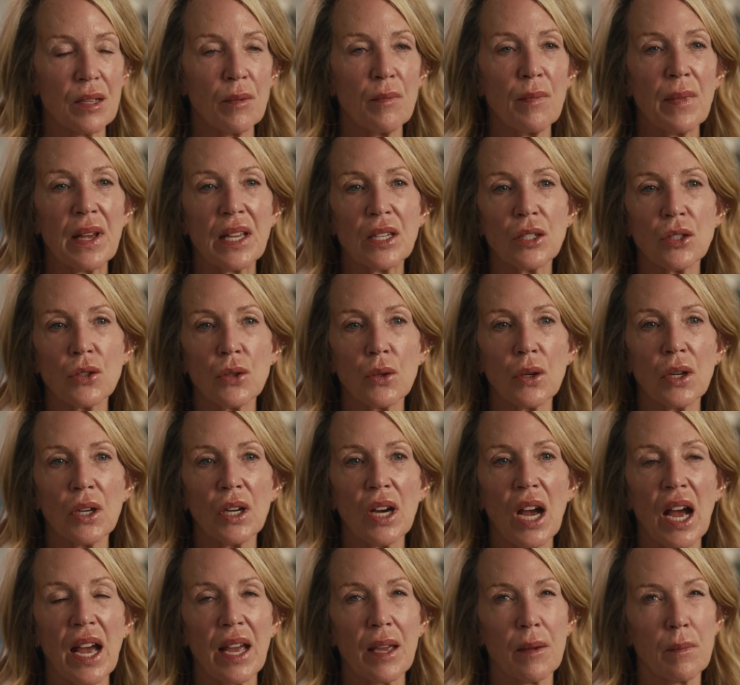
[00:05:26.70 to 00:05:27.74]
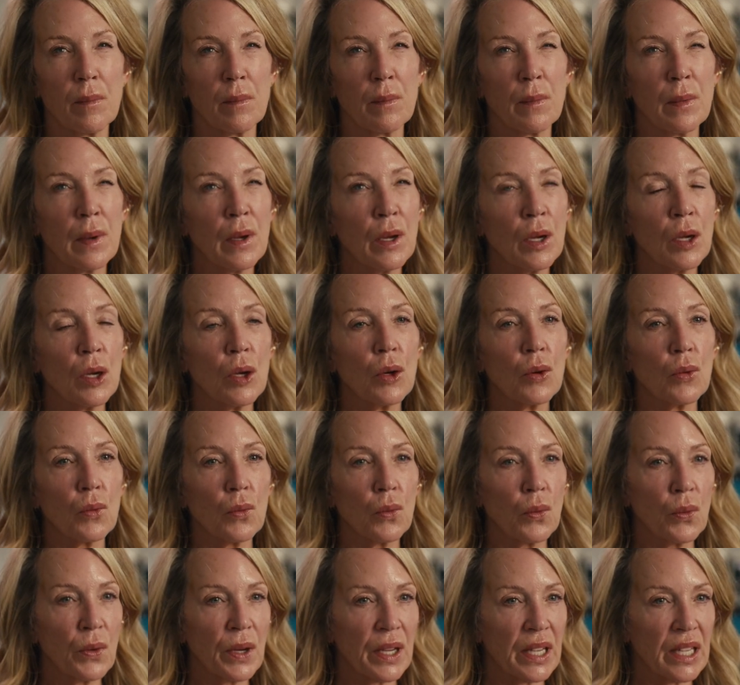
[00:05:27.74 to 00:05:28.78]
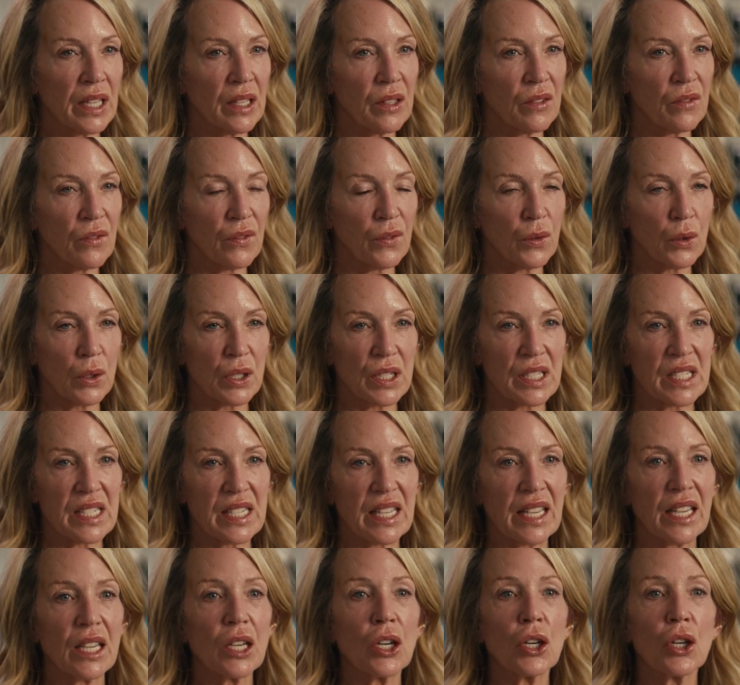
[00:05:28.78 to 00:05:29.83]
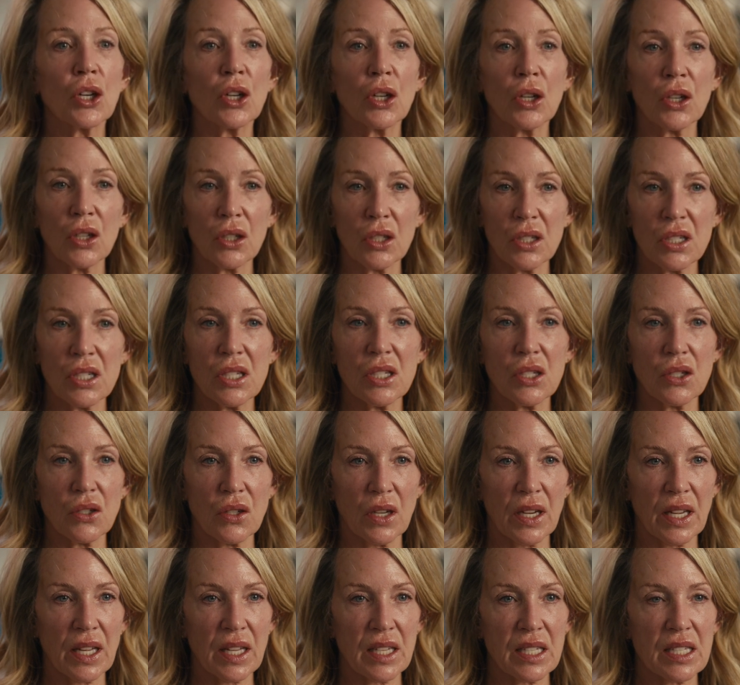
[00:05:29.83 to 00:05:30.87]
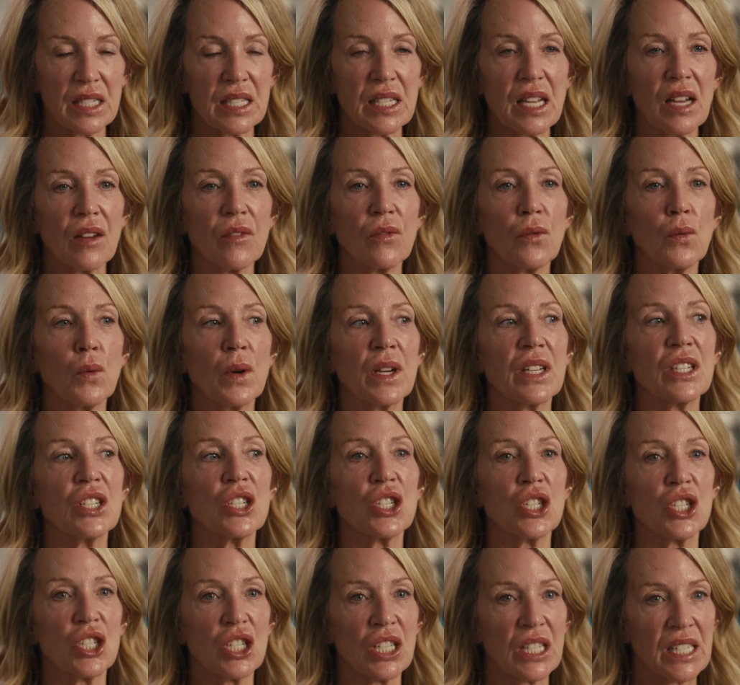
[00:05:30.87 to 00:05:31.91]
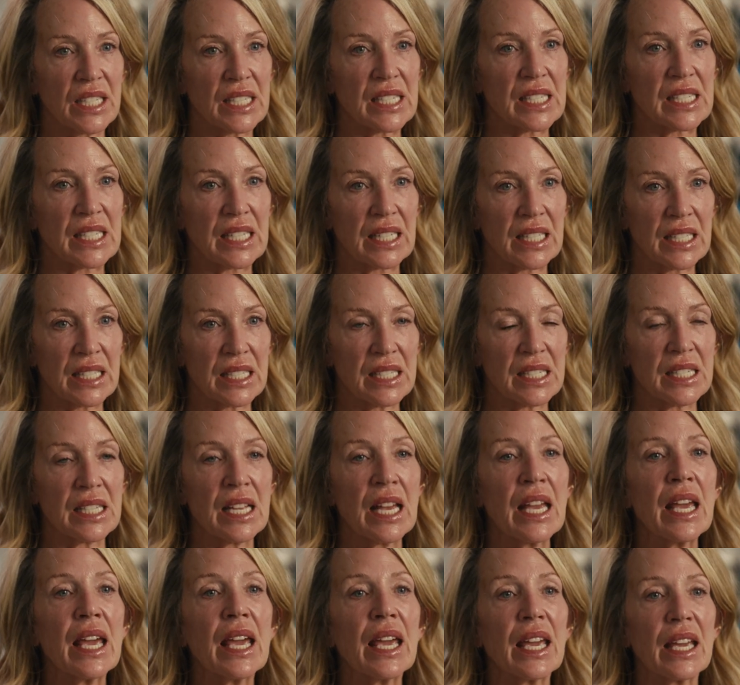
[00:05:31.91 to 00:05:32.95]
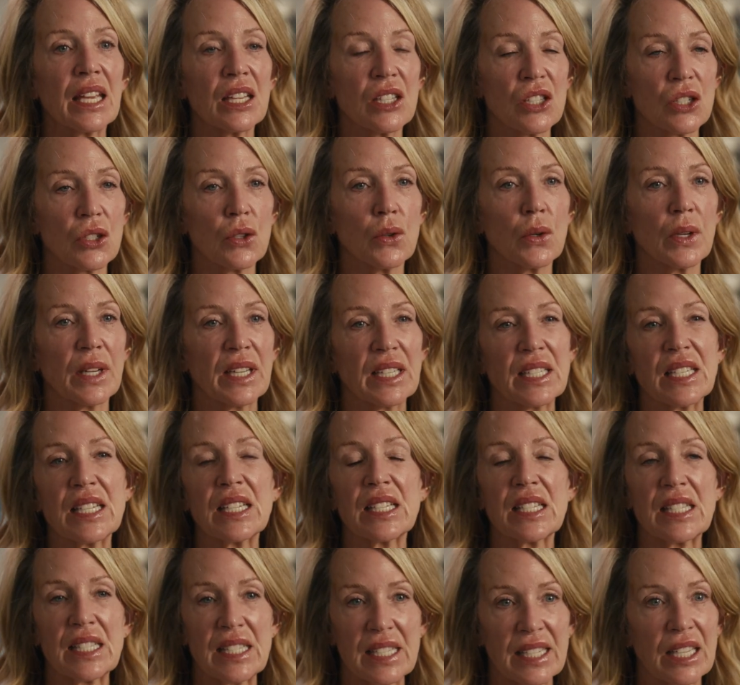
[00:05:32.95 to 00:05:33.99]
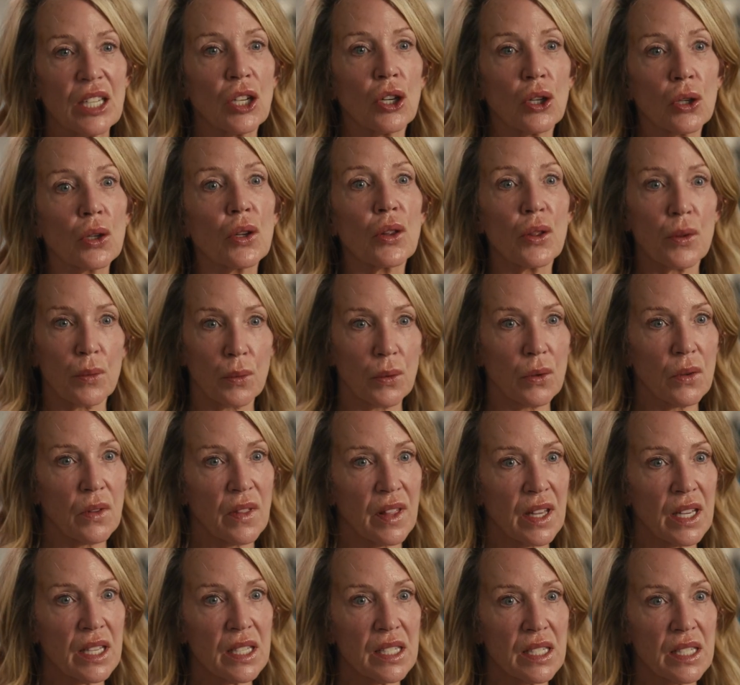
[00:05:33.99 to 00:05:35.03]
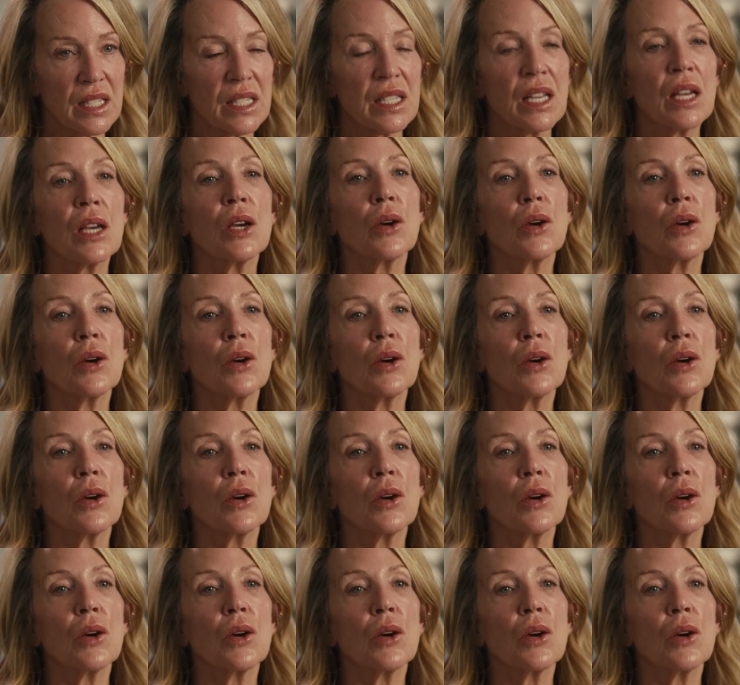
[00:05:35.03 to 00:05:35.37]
a mentor, I'm reinforcing her strengths of what she sees is going to see her through this.